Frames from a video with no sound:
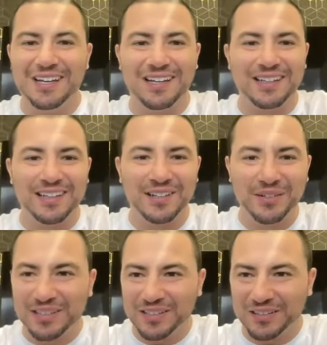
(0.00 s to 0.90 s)

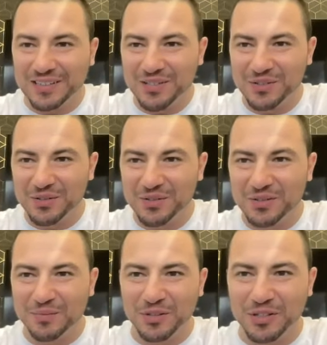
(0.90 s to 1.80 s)
Hello.
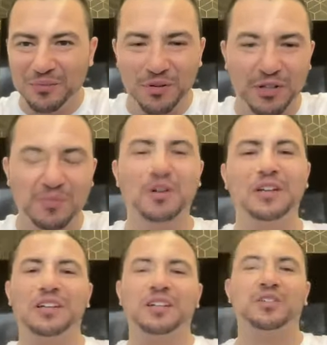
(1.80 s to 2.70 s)
Good morning, good morning, good
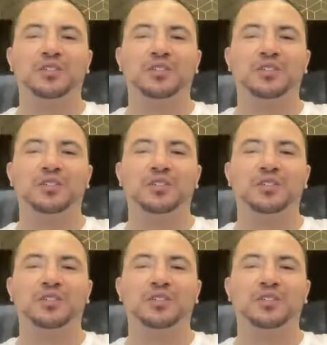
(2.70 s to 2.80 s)
morning.